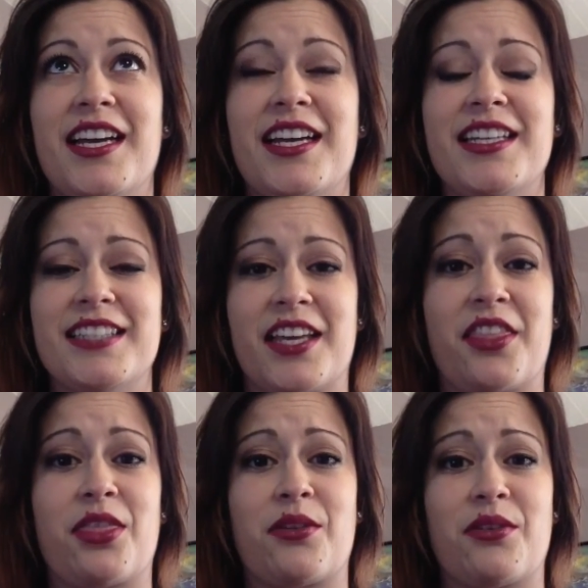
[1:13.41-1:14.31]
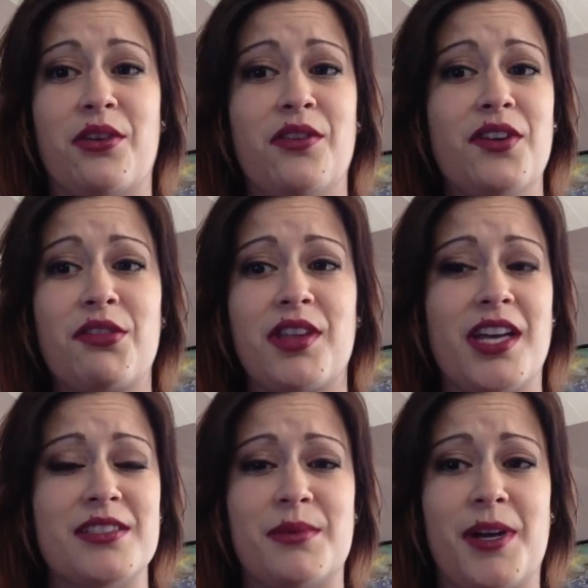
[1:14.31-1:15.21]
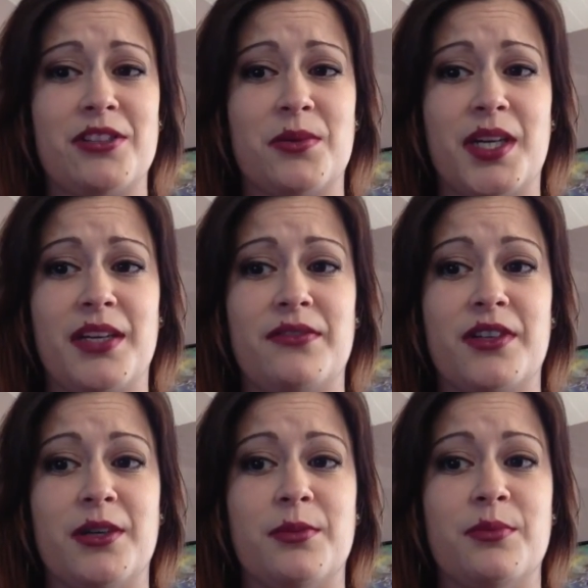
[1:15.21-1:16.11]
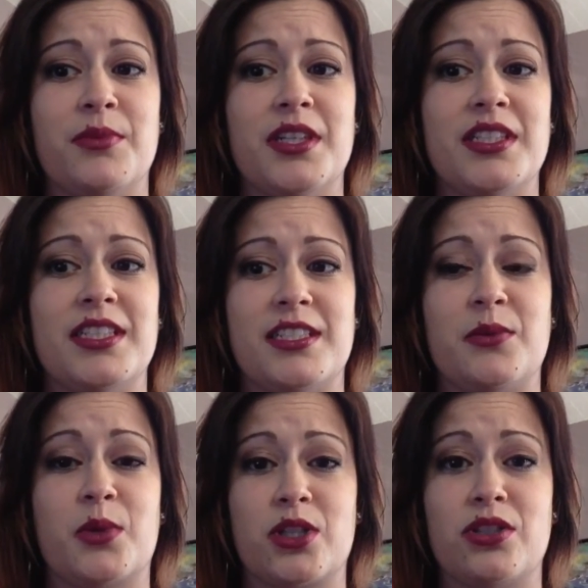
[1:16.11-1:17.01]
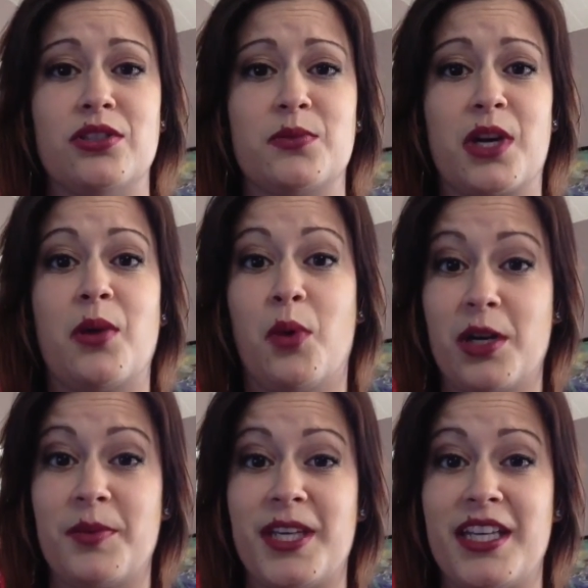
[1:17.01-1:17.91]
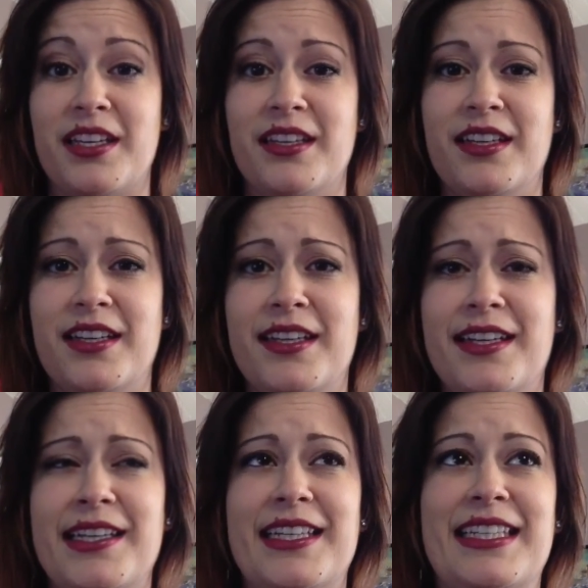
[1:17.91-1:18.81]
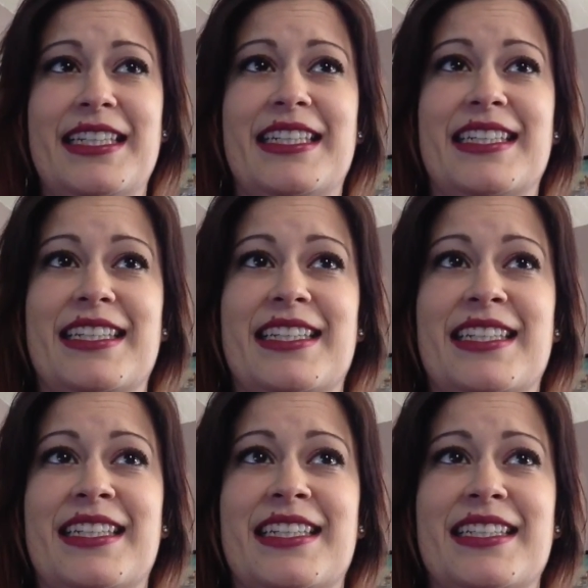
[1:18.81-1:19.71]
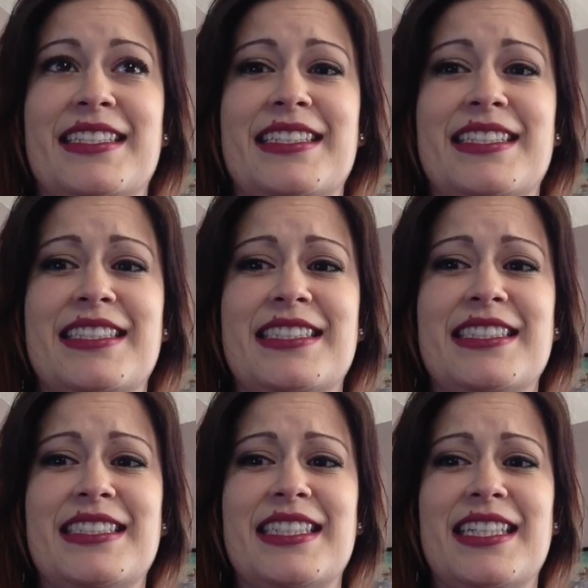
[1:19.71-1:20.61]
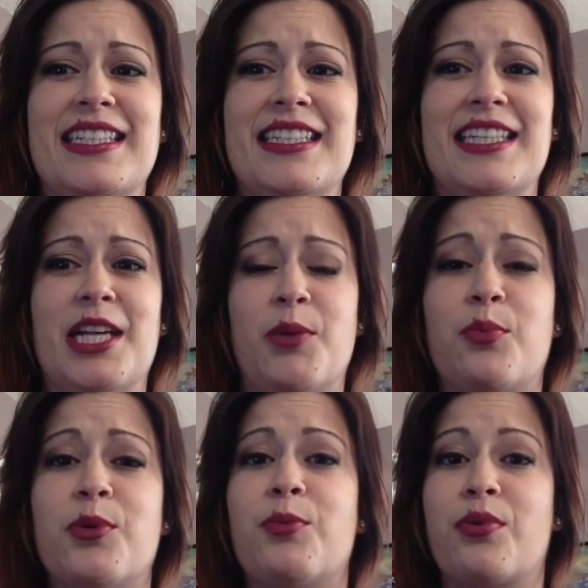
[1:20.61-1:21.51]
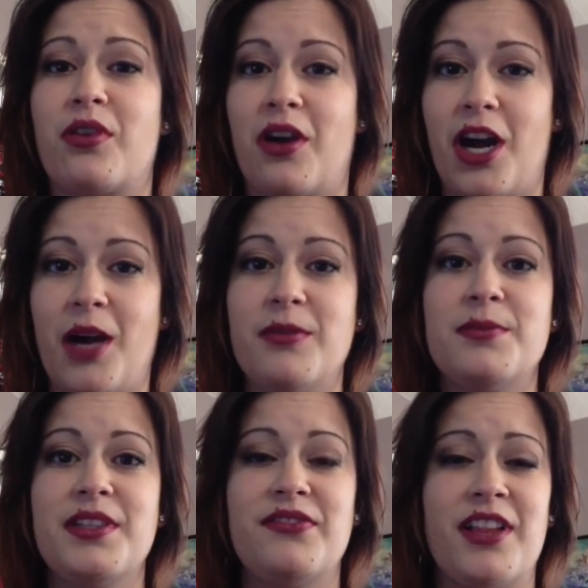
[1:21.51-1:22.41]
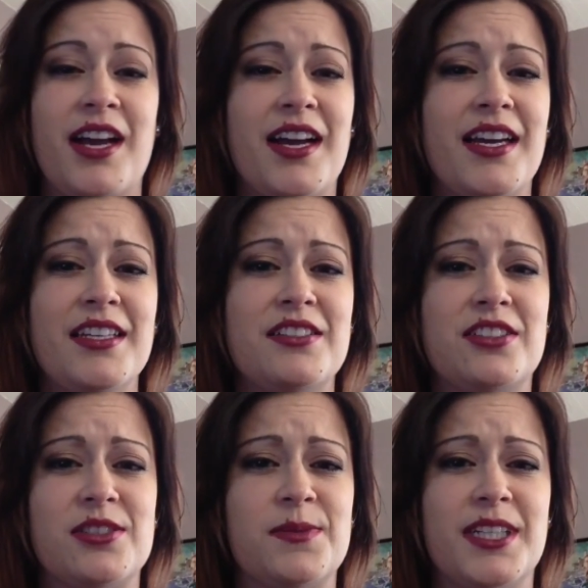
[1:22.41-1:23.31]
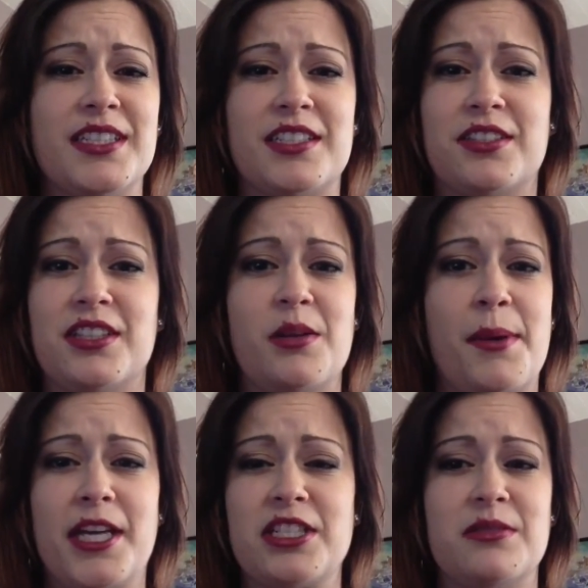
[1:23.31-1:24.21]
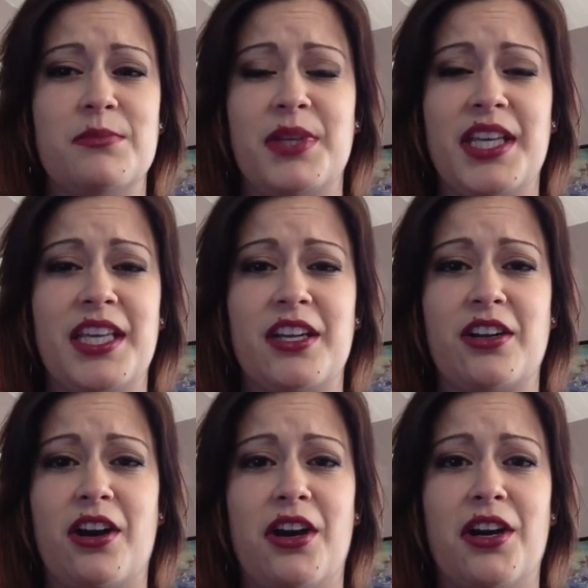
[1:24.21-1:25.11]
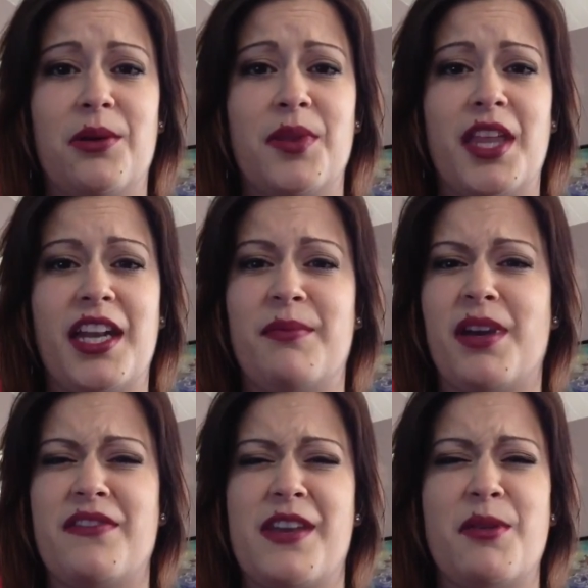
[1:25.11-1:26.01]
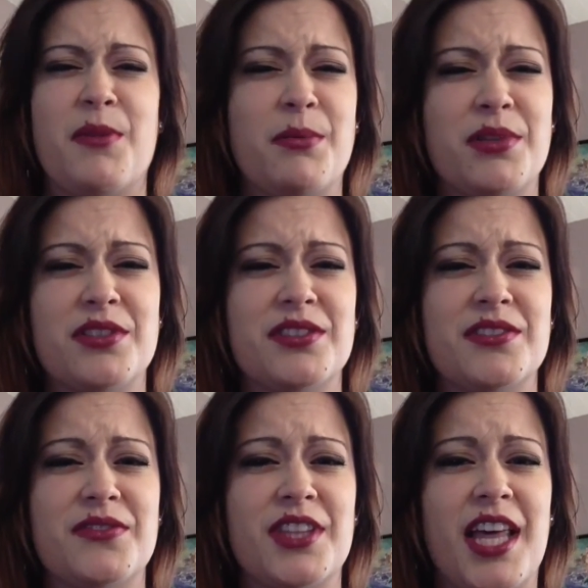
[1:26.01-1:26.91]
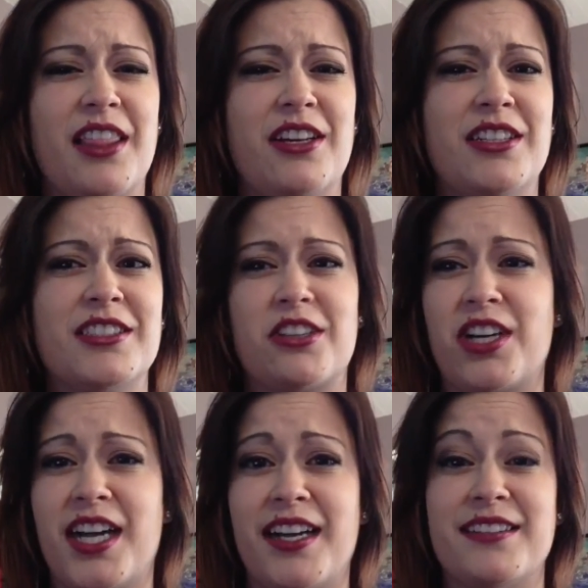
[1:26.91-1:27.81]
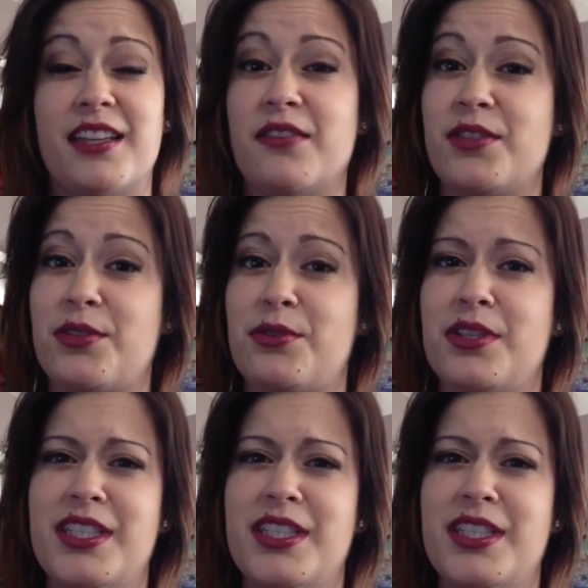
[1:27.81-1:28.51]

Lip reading: is like over 3,000 miles away from Disney World, where I want to be, and I would probably fly just because I couldn't imagine being in a car with any of my family members for that long. Sorry guys, I love you.